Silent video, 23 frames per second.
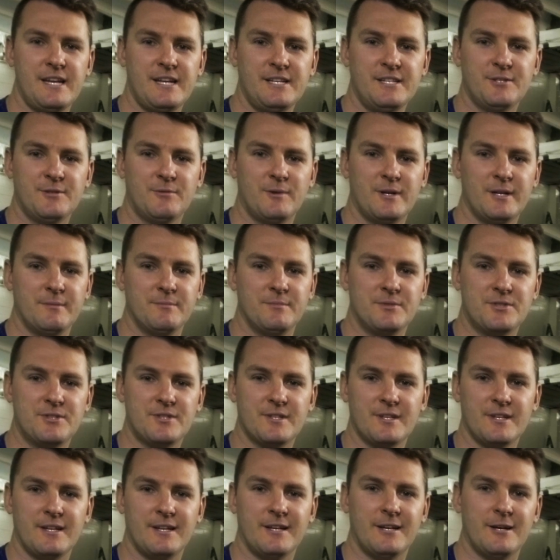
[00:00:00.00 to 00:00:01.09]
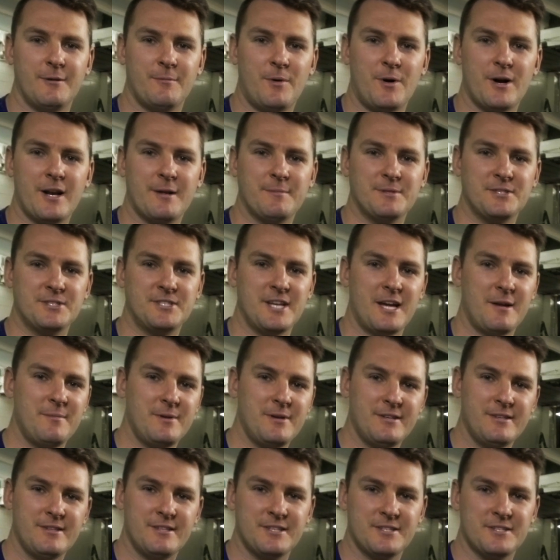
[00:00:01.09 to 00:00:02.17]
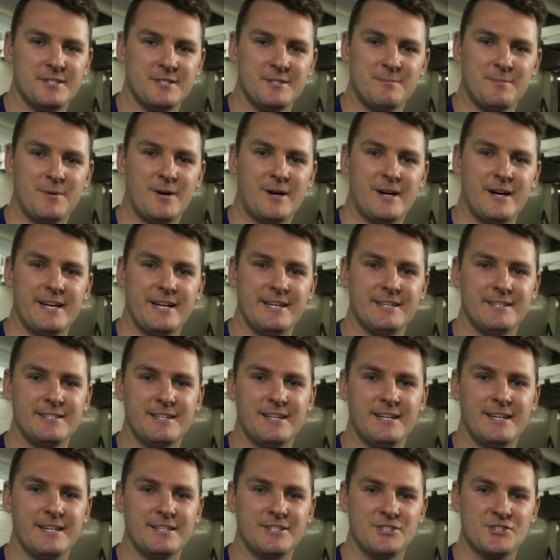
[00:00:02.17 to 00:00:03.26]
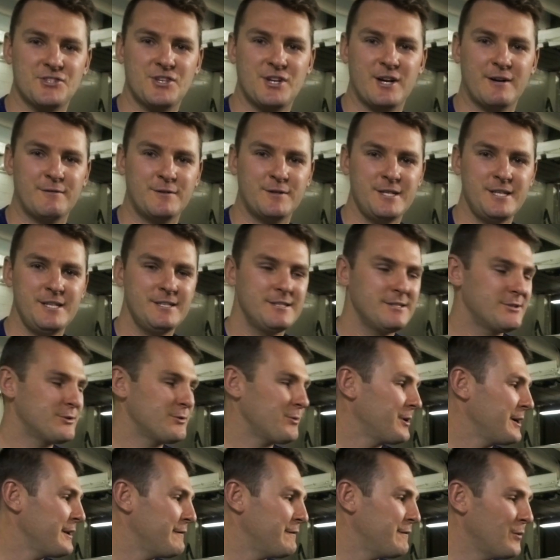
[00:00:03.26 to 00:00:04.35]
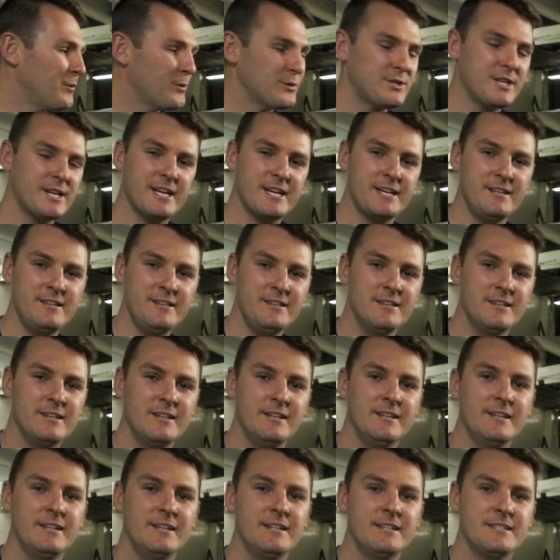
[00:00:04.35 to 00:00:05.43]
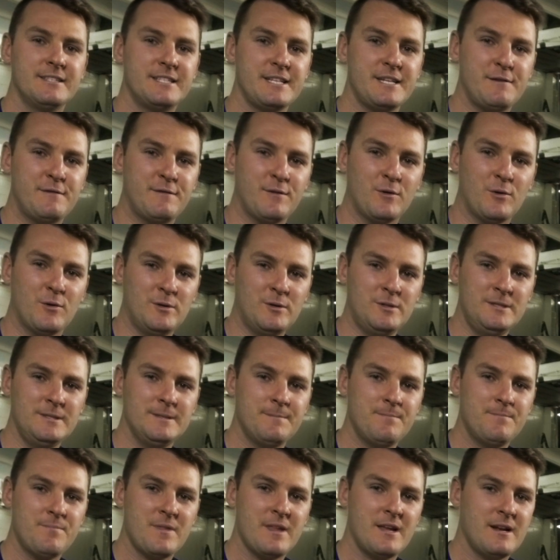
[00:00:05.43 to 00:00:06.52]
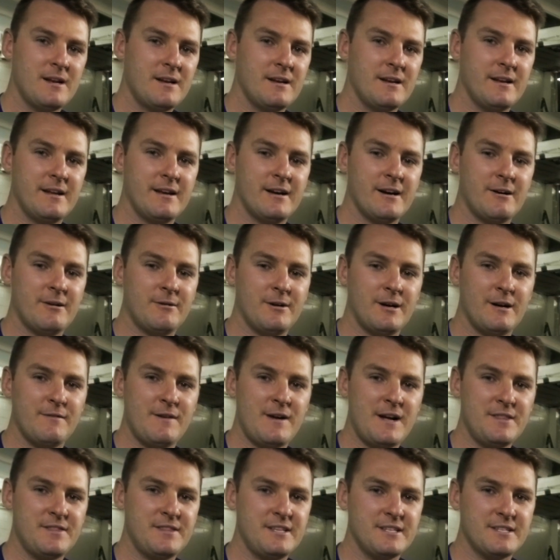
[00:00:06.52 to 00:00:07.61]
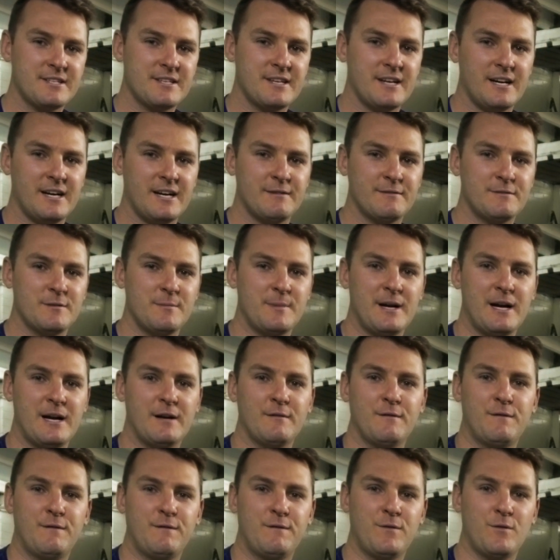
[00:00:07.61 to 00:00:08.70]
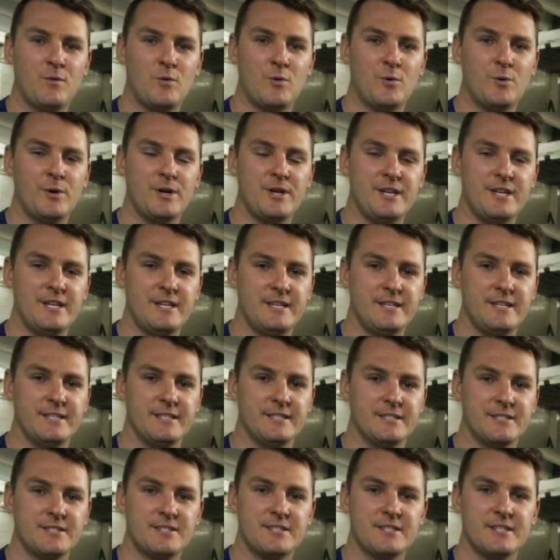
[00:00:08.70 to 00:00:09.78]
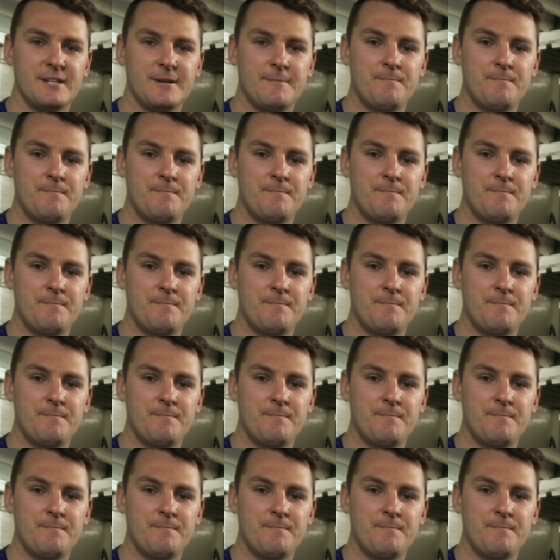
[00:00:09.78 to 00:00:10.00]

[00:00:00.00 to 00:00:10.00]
interwebs. My name is Damien. This is my Discovery 2014 D4. Now, I've had this car for about 4 years,